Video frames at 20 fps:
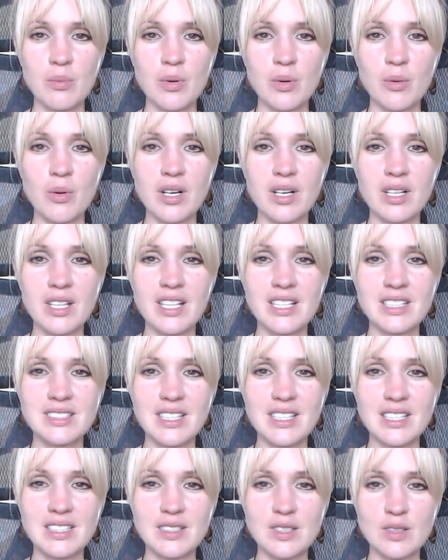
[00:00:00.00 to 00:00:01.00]
But what
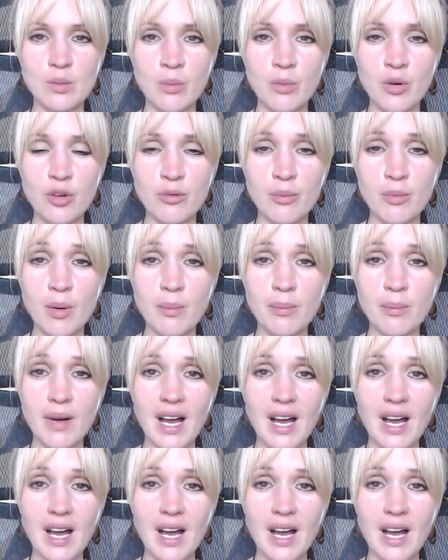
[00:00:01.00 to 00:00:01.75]
this is is a movement